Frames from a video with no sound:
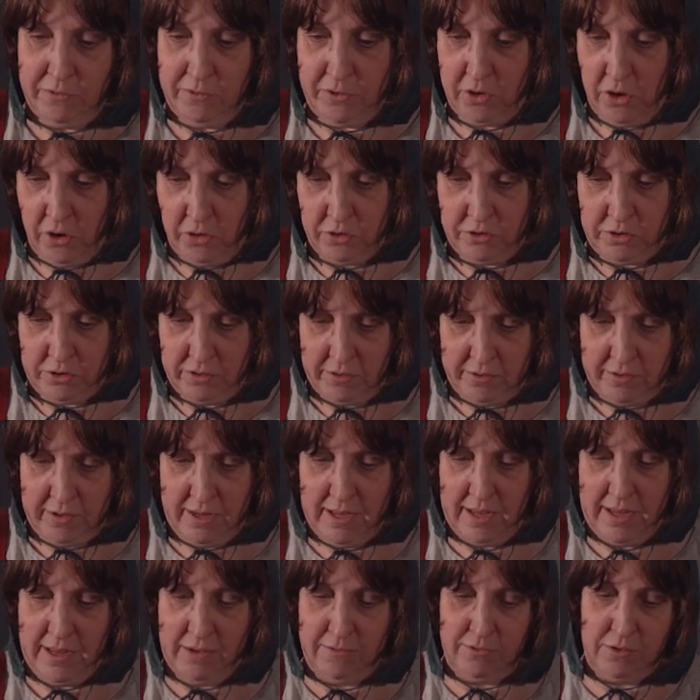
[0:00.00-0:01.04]
of cod, I
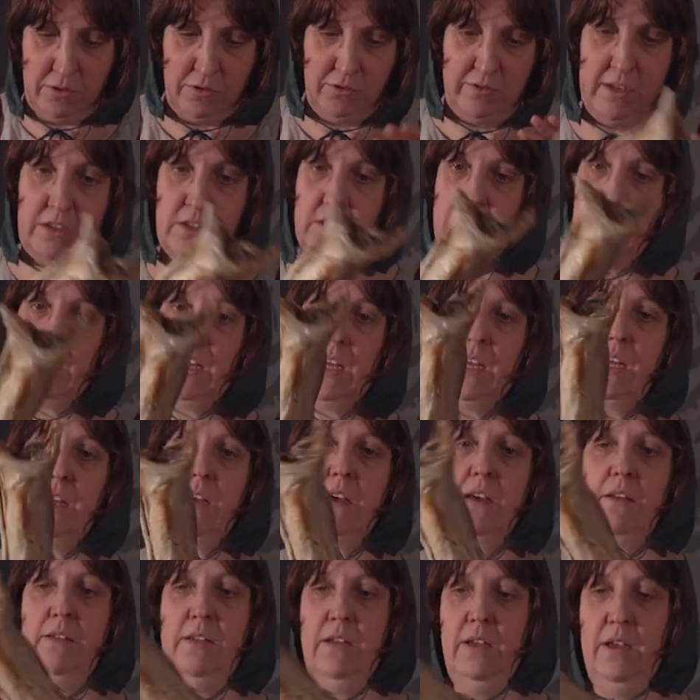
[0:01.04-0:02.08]
have a creature here.
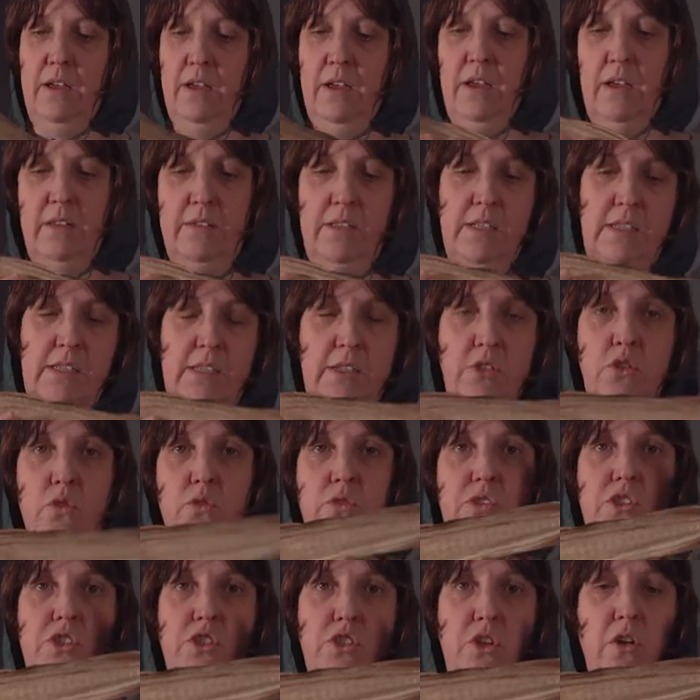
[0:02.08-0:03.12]
This is
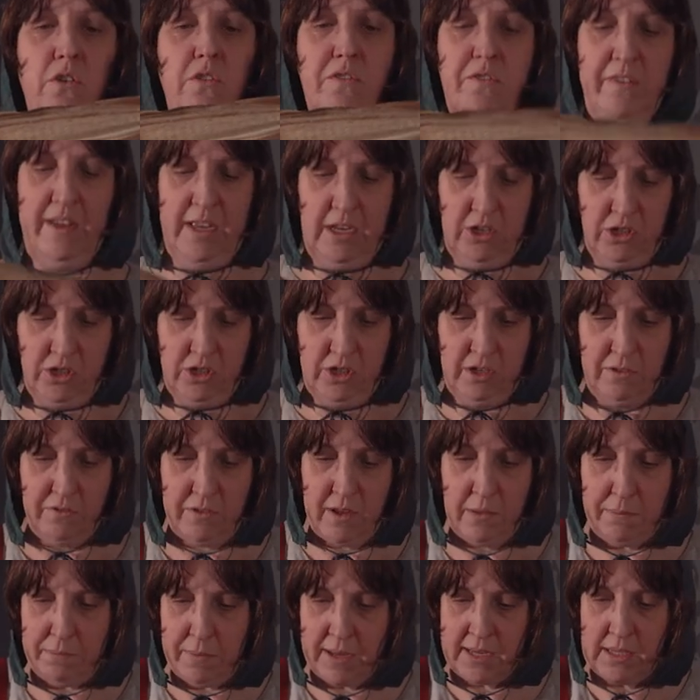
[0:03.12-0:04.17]
called stockfish. If
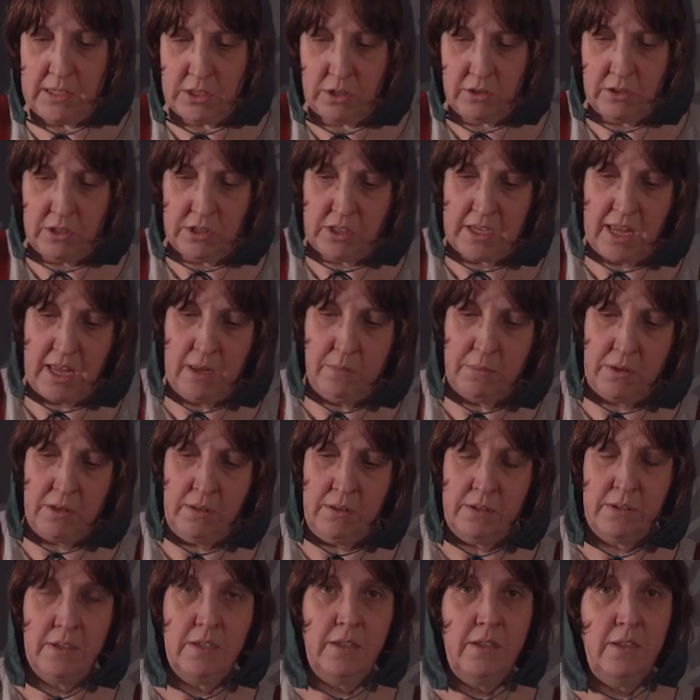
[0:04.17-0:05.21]
I bang it on the
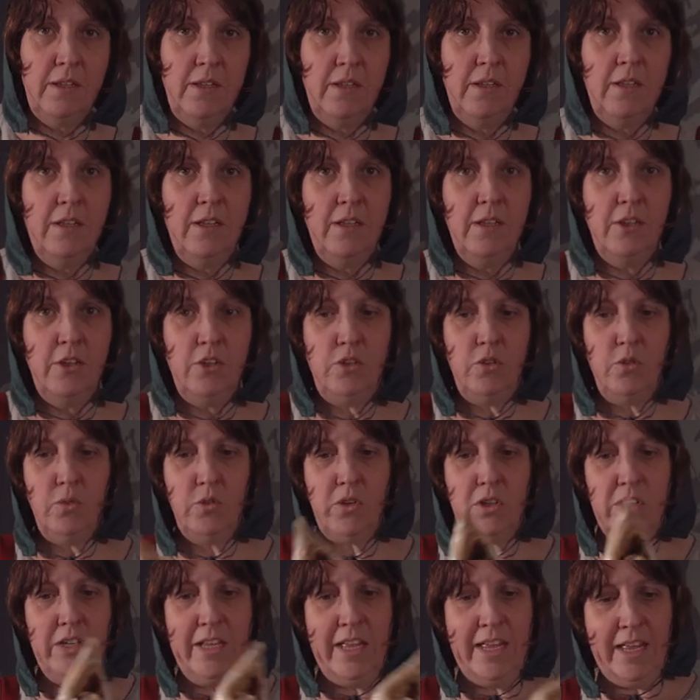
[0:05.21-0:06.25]
table, you
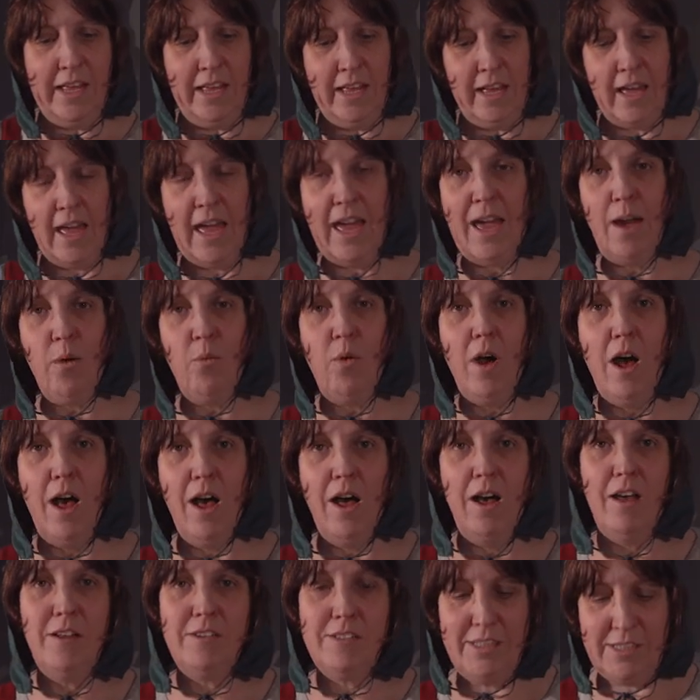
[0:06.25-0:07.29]
can hear how
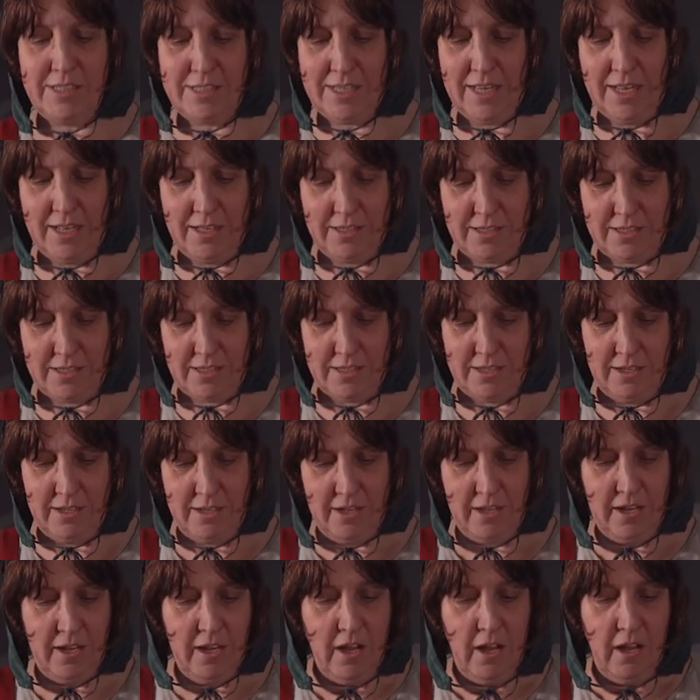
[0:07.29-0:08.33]
hard it is.
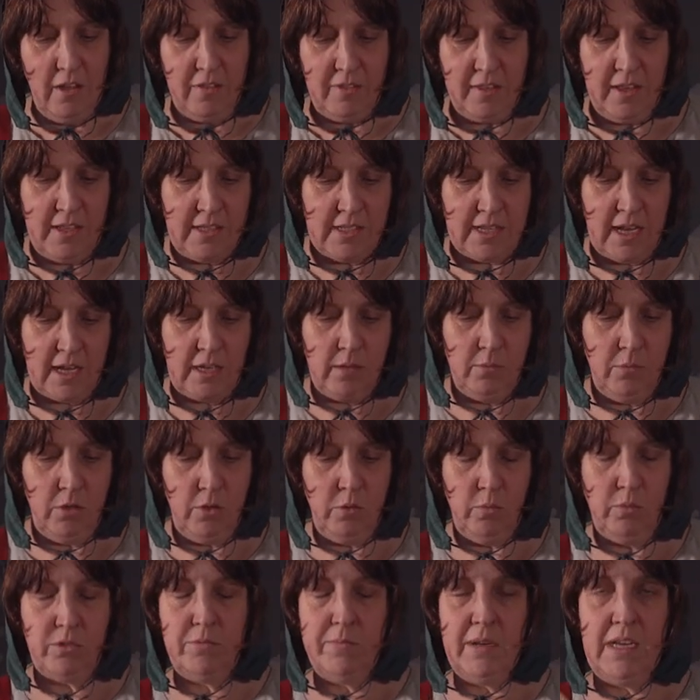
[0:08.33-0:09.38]
This animal
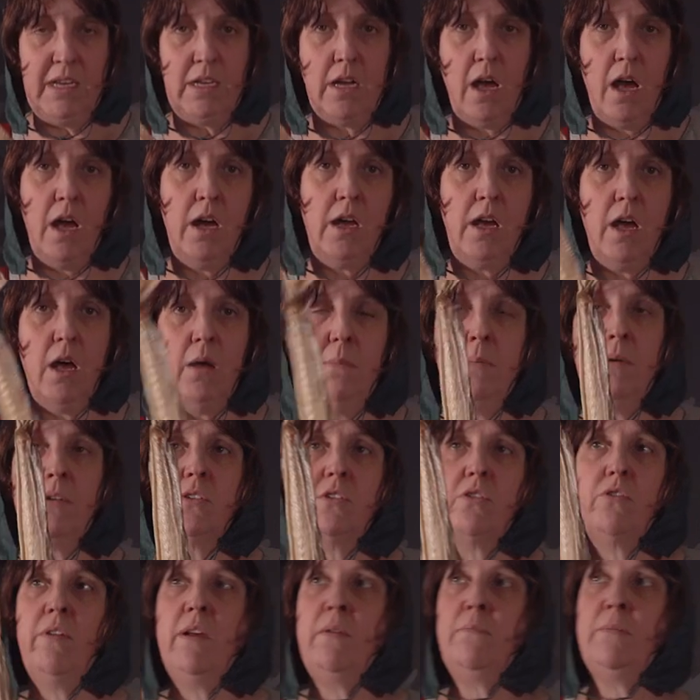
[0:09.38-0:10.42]
would have been hung up on a
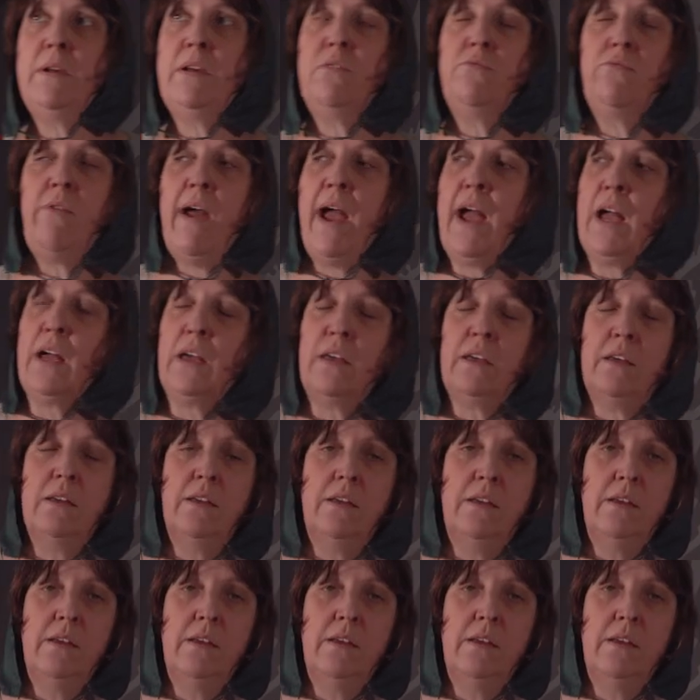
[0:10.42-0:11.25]
great big rack